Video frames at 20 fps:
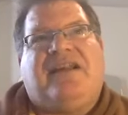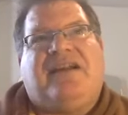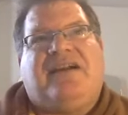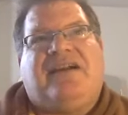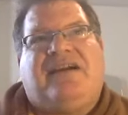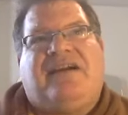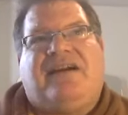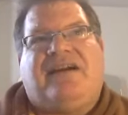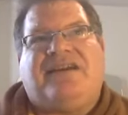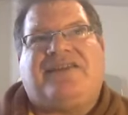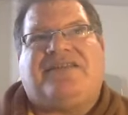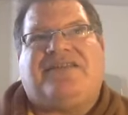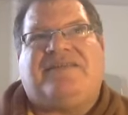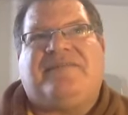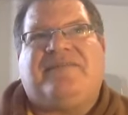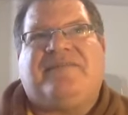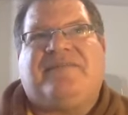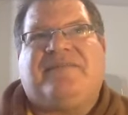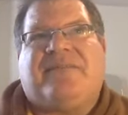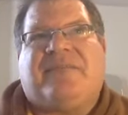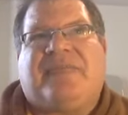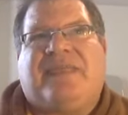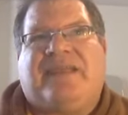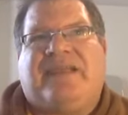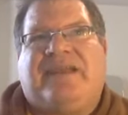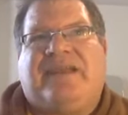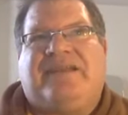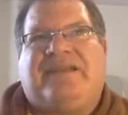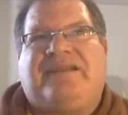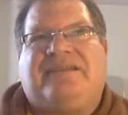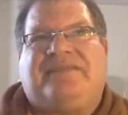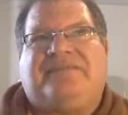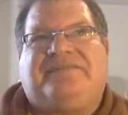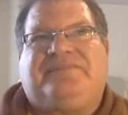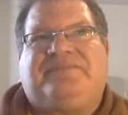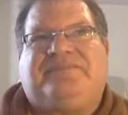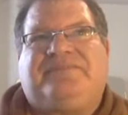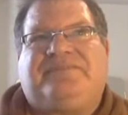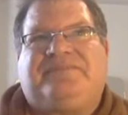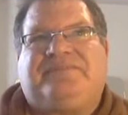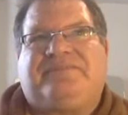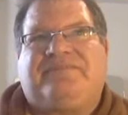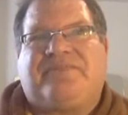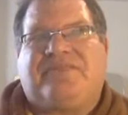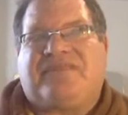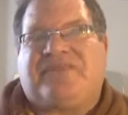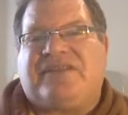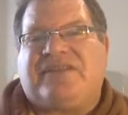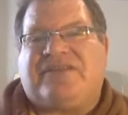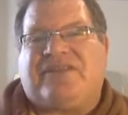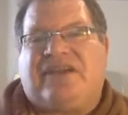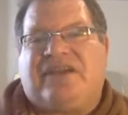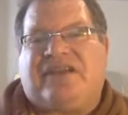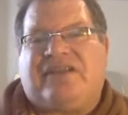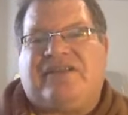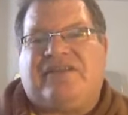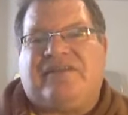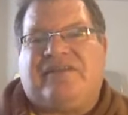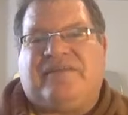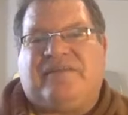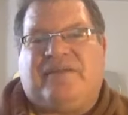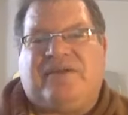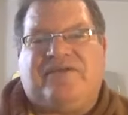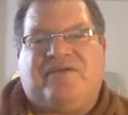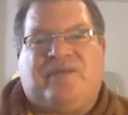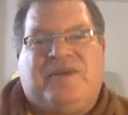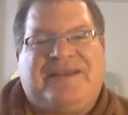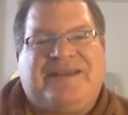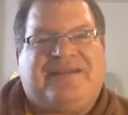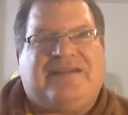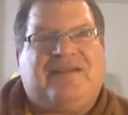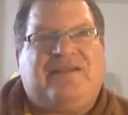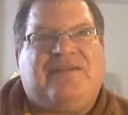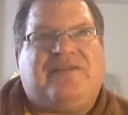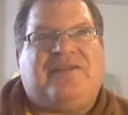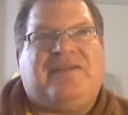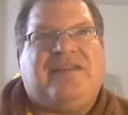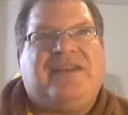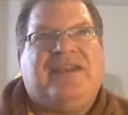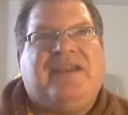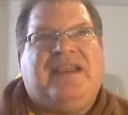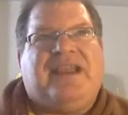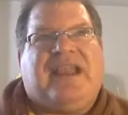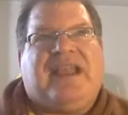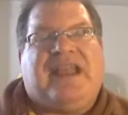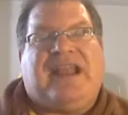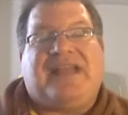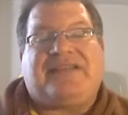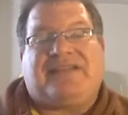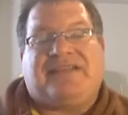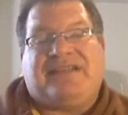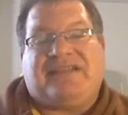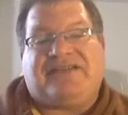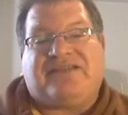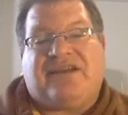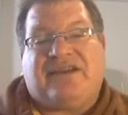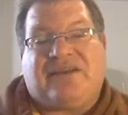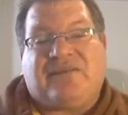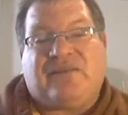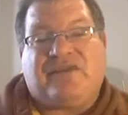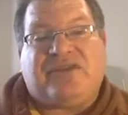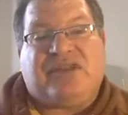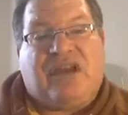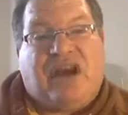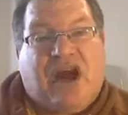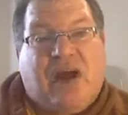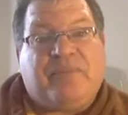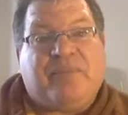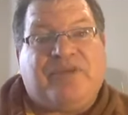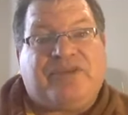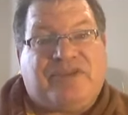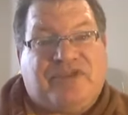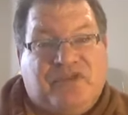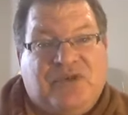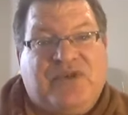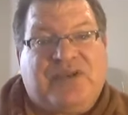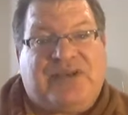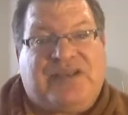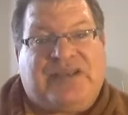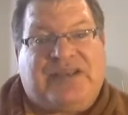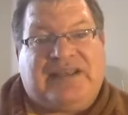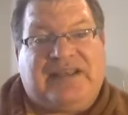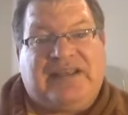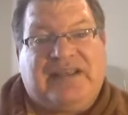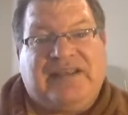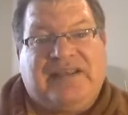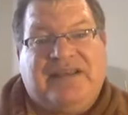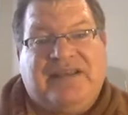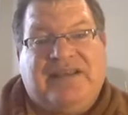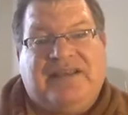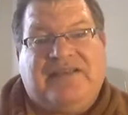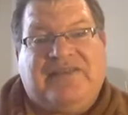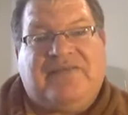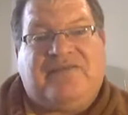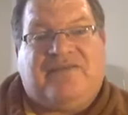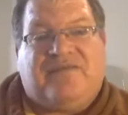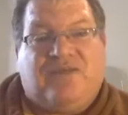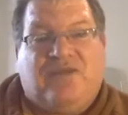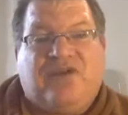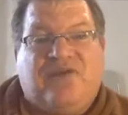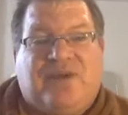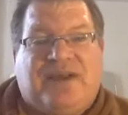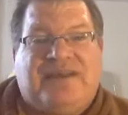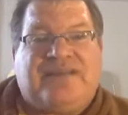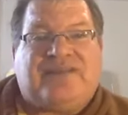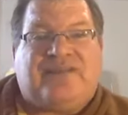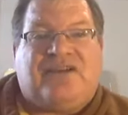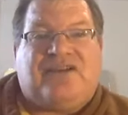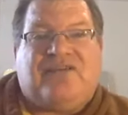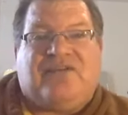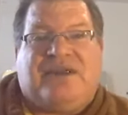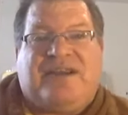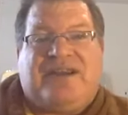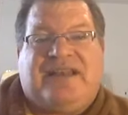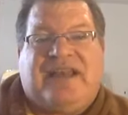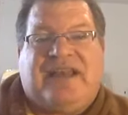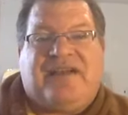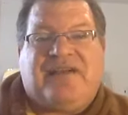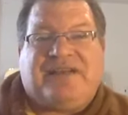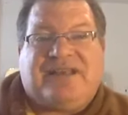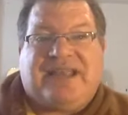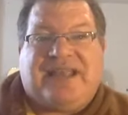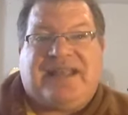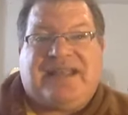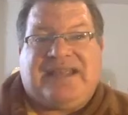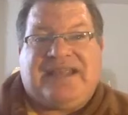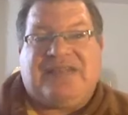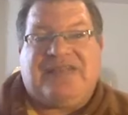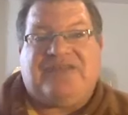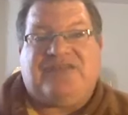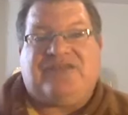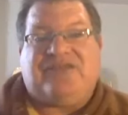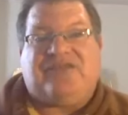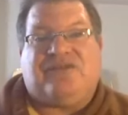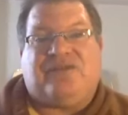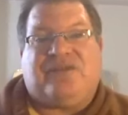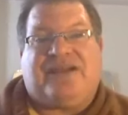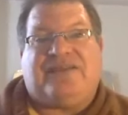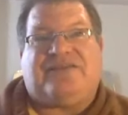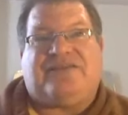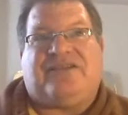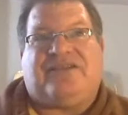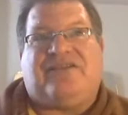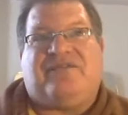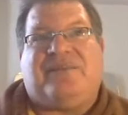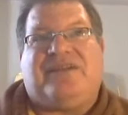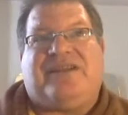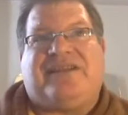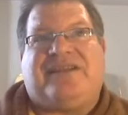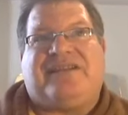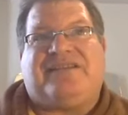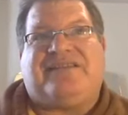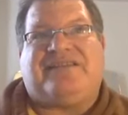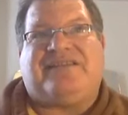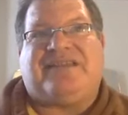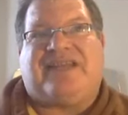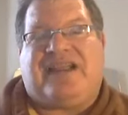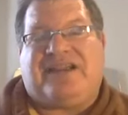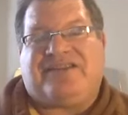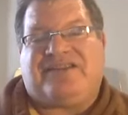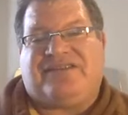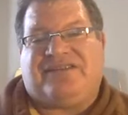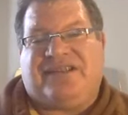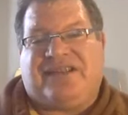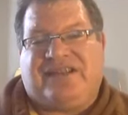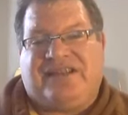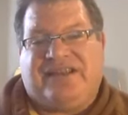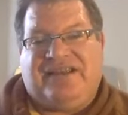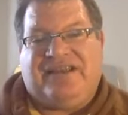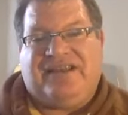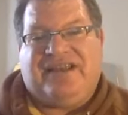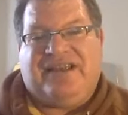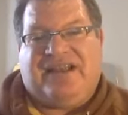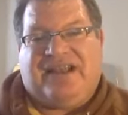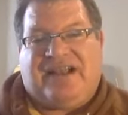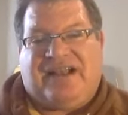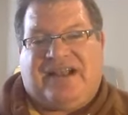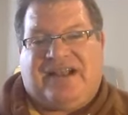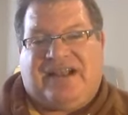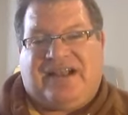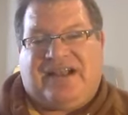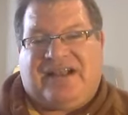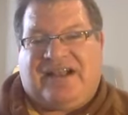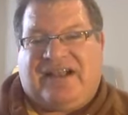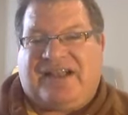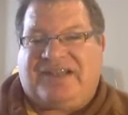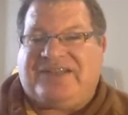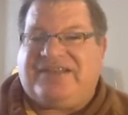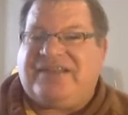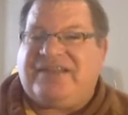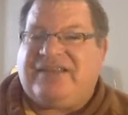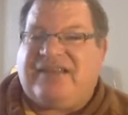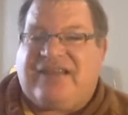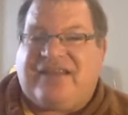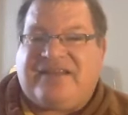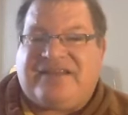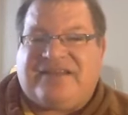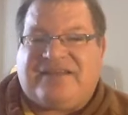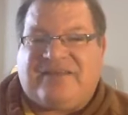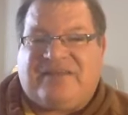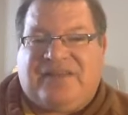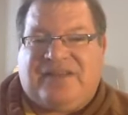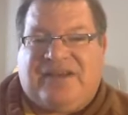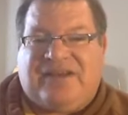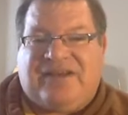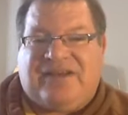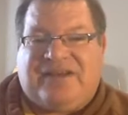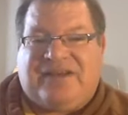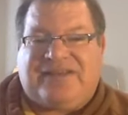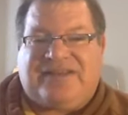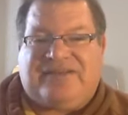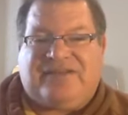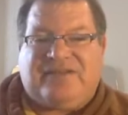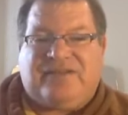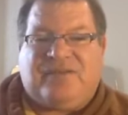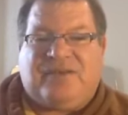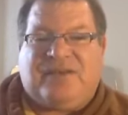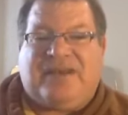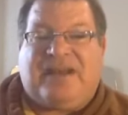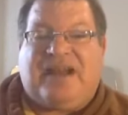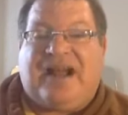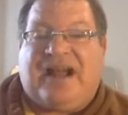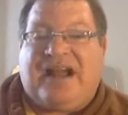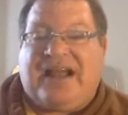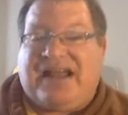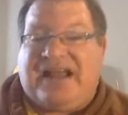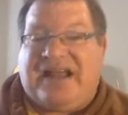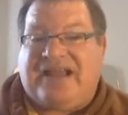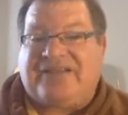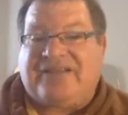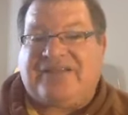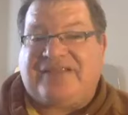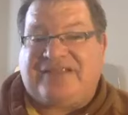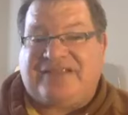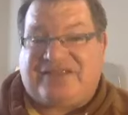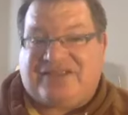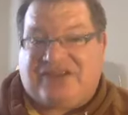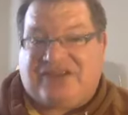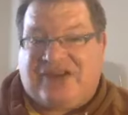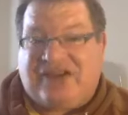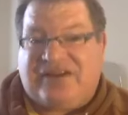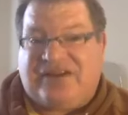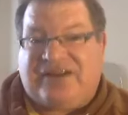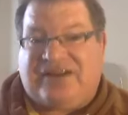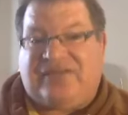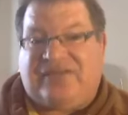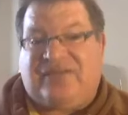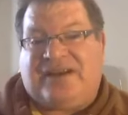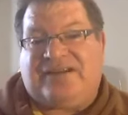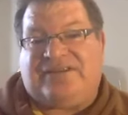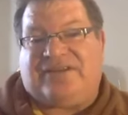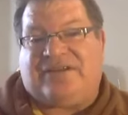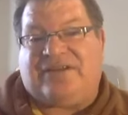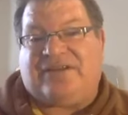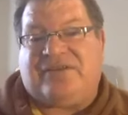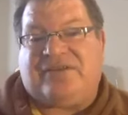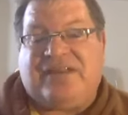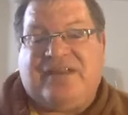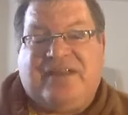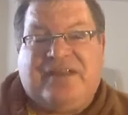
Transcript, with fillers: awesome. So let's talk a little bit about rent-to-own. And actually, let's talk about the opportunity for rent-to-own right now and getting into a rent-to-own, because it's actually, I see a lot of similarities to when I actually started in rent-to-own